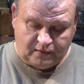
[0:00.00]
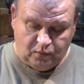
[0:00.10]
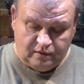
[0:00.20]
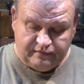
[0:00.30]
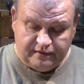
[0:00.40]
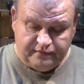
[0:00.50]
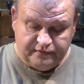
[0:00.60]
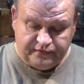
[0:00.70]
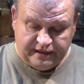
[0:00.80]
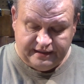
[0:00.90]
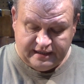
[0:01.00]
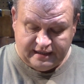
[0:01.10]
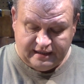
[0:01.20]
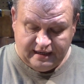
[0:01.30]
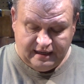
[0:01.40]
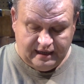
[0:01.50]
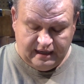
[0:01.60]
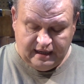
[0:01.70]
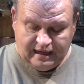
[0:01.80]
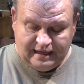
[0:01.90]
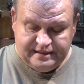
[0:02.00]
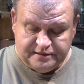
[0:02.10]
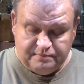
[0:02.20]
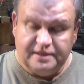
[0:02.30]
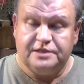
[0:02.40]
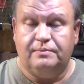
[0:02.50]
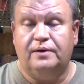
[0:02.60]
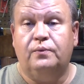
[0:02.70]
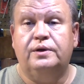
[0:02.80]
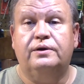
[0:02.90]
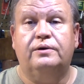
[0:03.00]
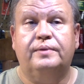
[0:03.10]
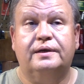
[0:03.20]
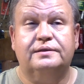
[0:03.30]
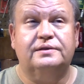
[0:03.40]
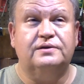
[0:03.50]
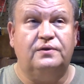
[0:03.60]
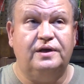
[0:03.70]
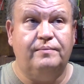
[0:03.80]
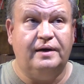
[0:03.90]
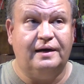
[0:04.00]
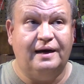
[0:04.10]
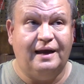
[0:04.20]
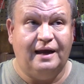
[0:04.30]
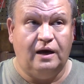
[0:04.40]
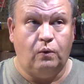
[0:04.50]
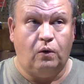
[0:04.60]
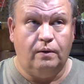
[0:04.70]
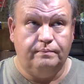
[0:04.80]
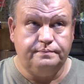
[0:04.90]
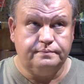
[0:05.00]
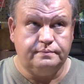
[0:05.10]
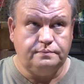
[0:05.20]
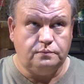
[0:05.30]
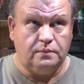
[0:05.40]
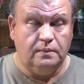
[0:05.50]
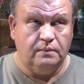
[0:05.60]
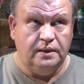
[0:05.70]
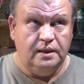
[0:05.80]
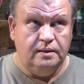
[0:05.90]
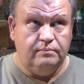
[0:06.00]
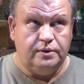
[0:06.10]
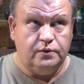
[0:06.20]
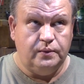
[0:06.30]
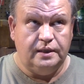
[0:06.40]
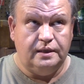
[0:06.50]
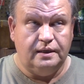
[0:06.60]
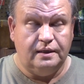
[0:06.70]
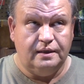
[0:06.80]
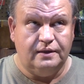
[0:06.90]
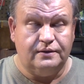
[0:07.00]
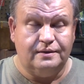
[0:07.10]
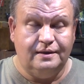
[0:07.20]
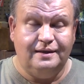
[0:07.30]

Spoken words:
Would have loved to have done that. I just missed my window because there's only about an hour between, you know,